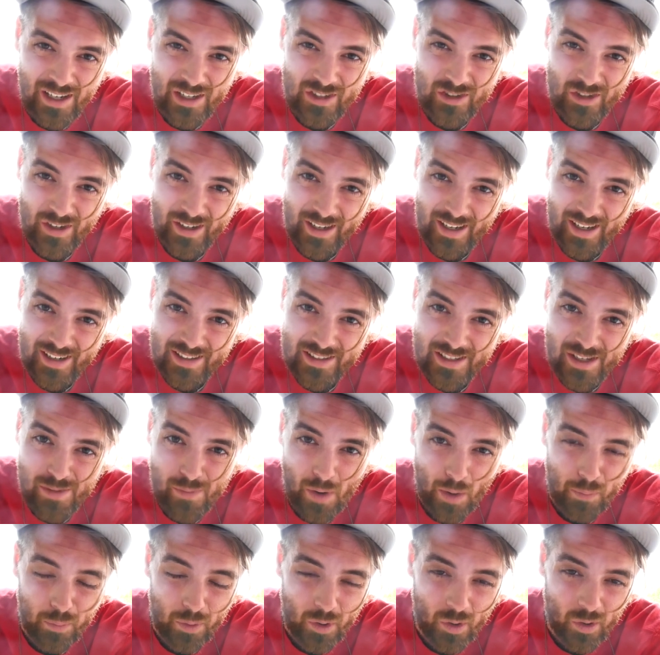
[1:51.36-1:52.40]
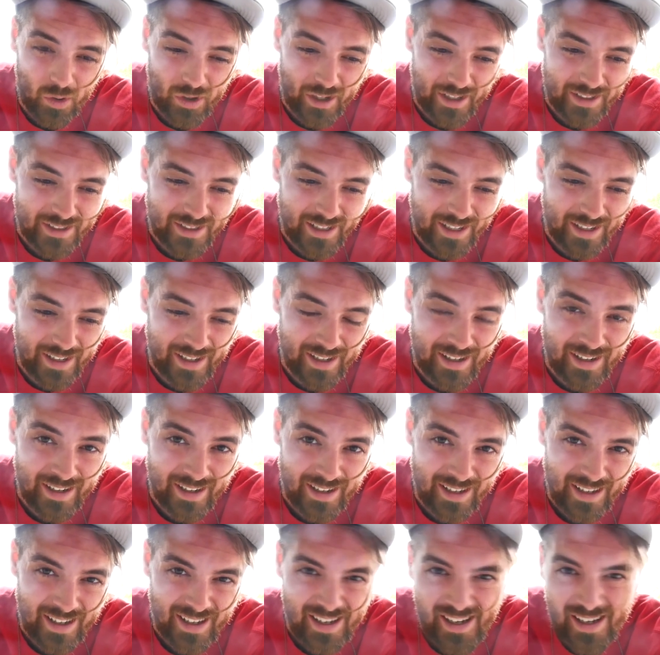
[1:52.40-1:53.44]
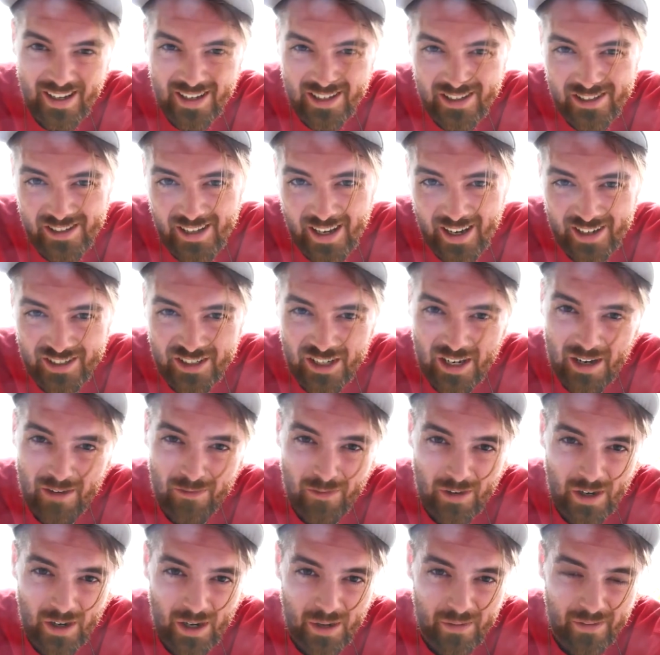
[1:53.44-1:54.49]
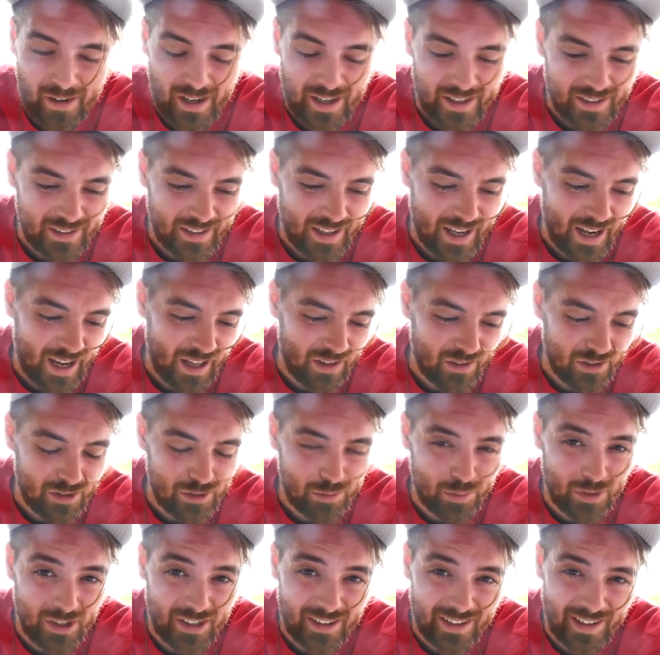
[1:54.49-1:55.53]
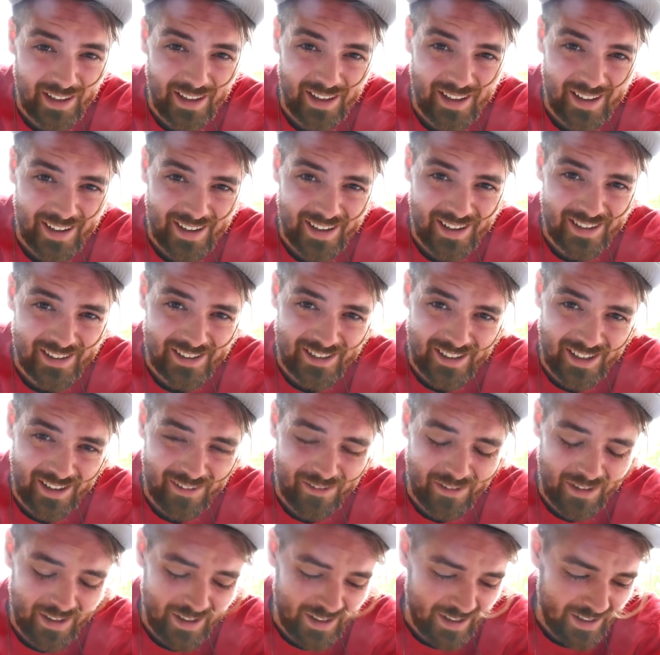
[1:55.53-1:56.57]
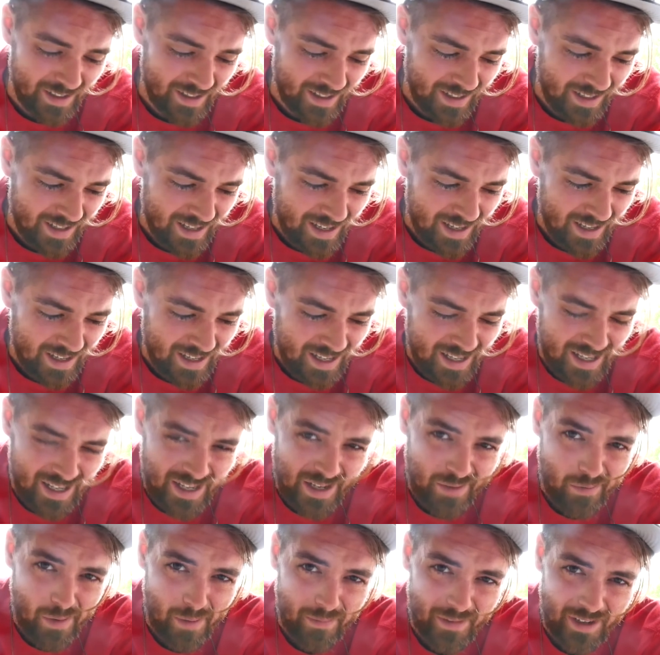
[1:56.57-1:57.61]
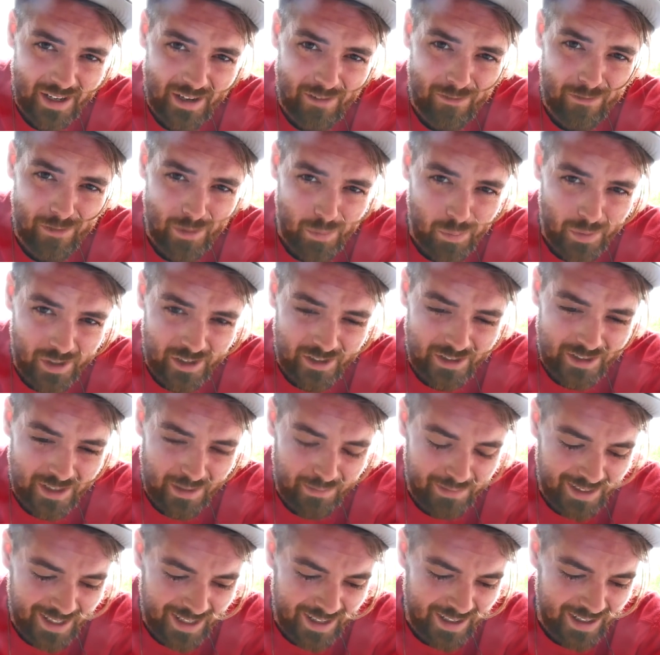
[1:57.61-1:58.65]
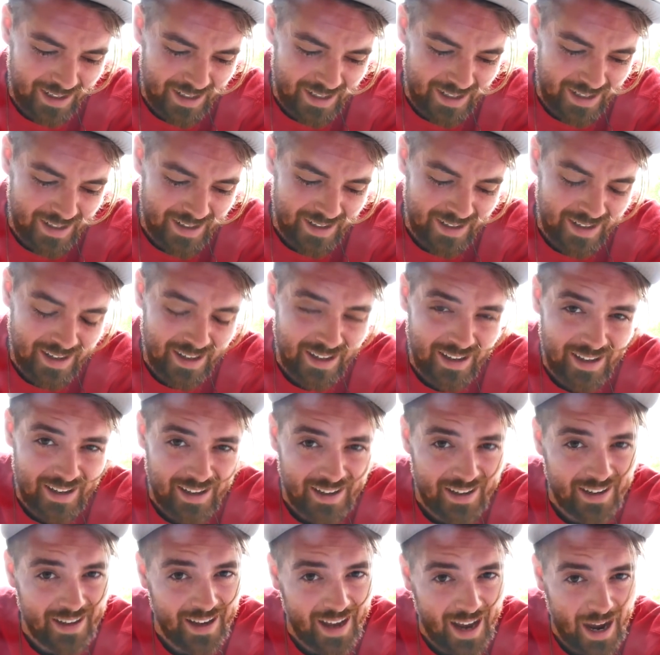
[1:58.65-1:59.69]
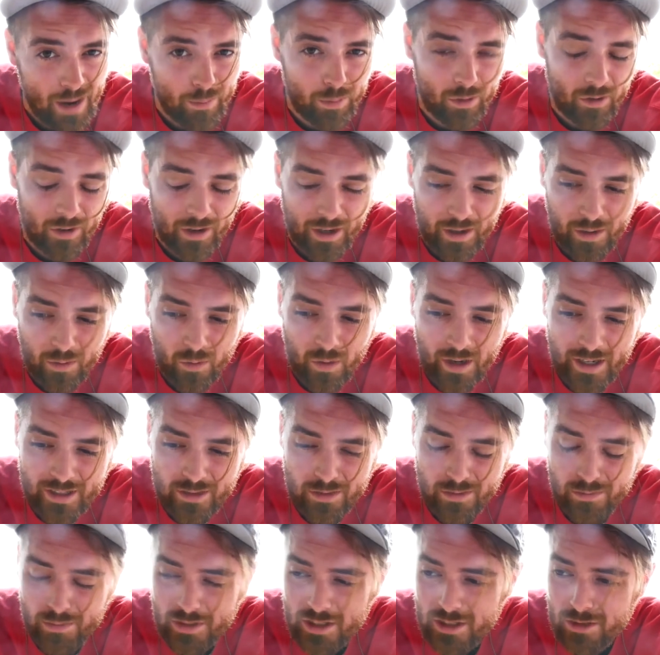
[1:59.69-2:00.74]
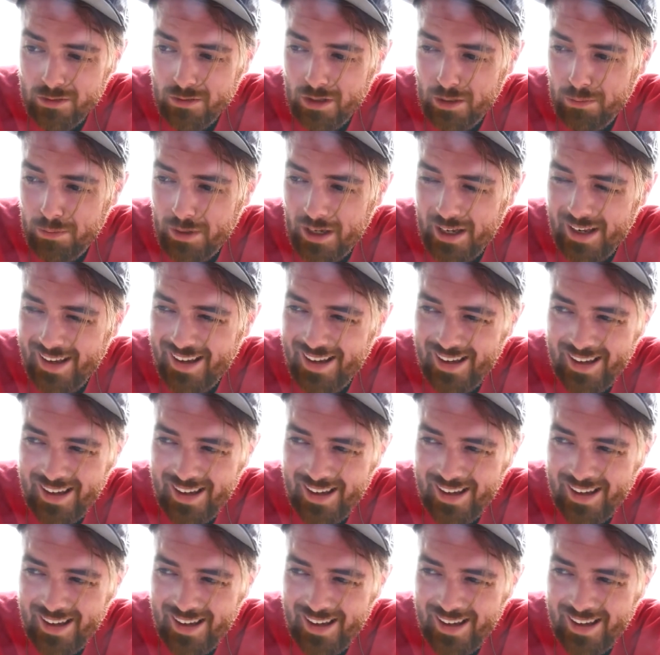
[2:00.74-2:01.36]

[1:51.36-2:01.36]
So I can kind of see my progress. See actually how far I went, calories burned, that kind of stuff. Maybe we'll get a Fitbit or something. Opera watch would be sweet, but